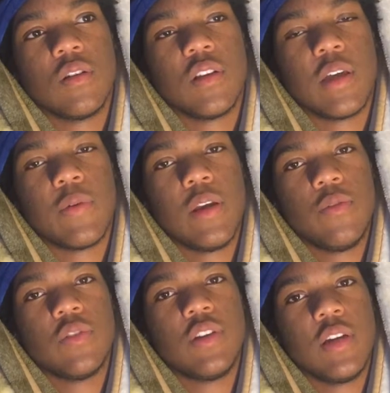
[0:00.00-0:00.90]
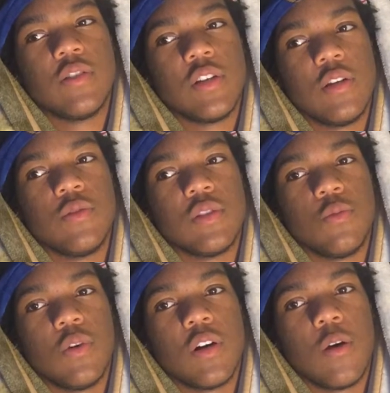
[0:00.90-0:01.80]
when he was a teenager, he was in
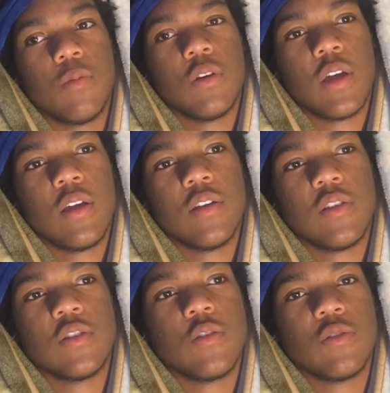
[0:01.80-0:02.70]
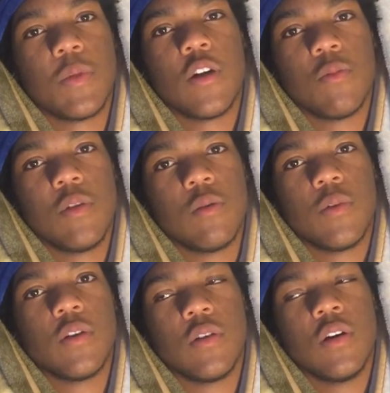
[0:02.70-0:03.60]
a couple of gangs, and so was my other middle
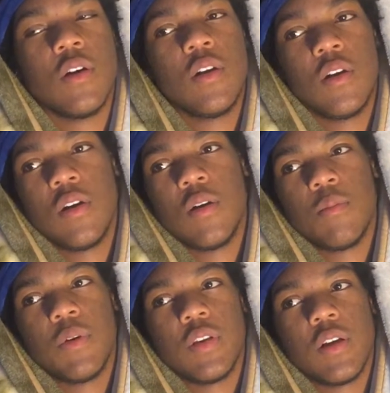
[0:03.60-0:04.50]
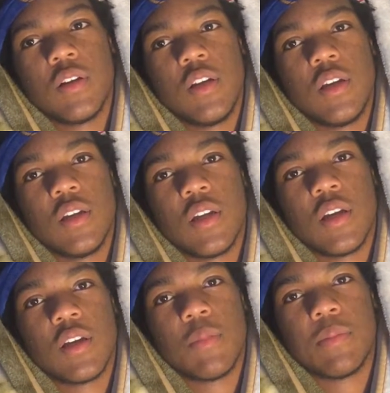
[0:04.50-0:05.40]
brother. But luckily,
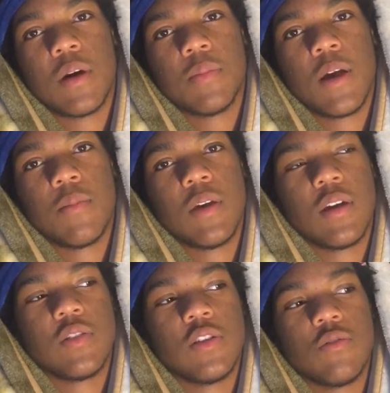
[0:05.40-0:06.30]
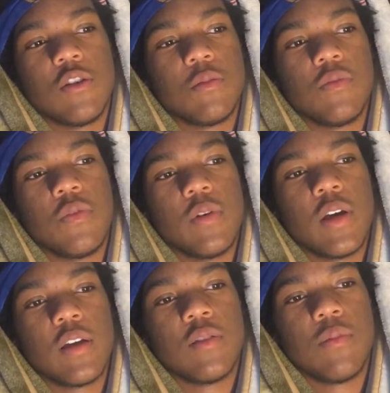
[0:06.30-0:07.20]
like my mom got me out of that situation before it
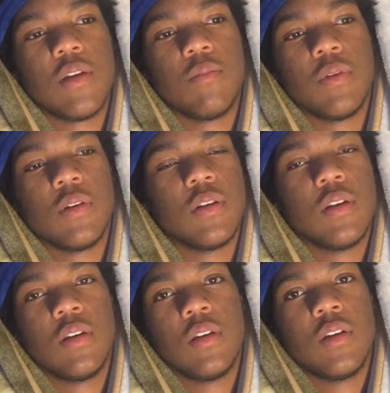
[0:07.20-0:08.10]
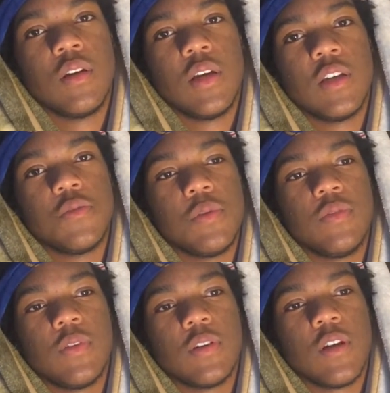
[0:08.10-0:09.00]
got to me. But it's really
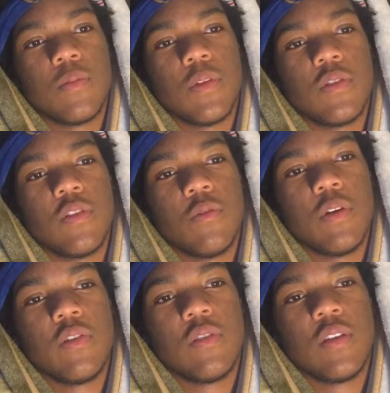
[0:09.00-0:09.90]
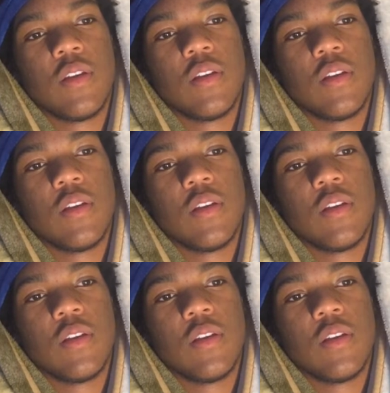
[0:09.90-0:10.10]
fucked up, the situation